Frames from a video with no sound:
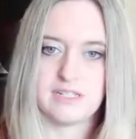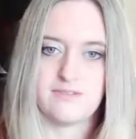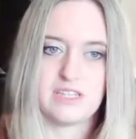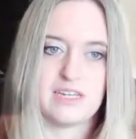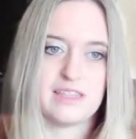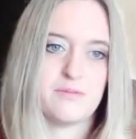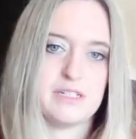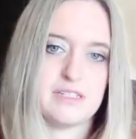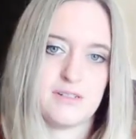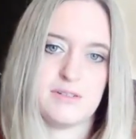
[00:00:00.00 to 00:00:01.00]
Everything that
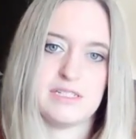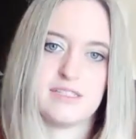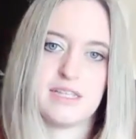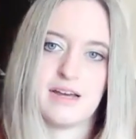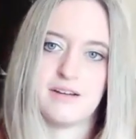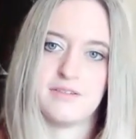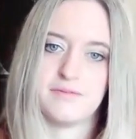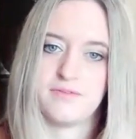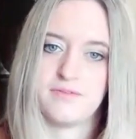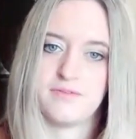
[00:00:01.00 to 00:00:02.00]
we do is
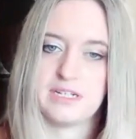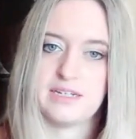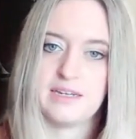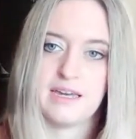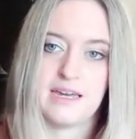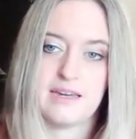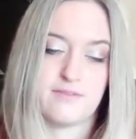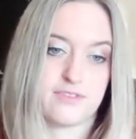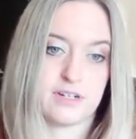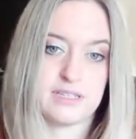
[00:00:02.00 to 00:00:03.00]
fully and
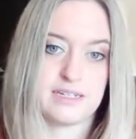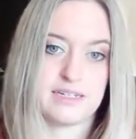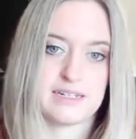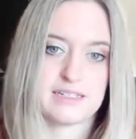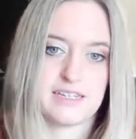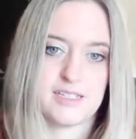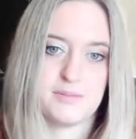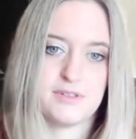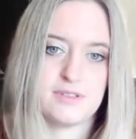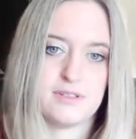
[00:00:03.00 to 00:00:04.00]
freely
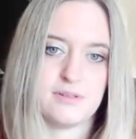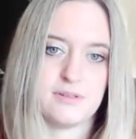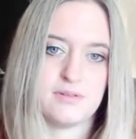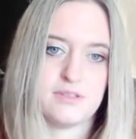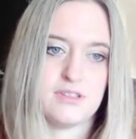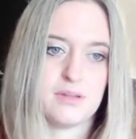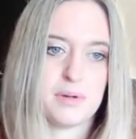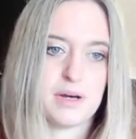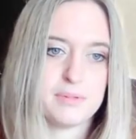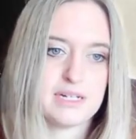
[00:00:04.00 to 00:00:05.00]
accessible to the
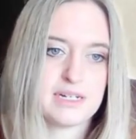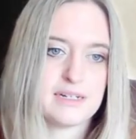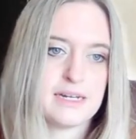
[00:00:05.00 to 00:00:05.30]
public.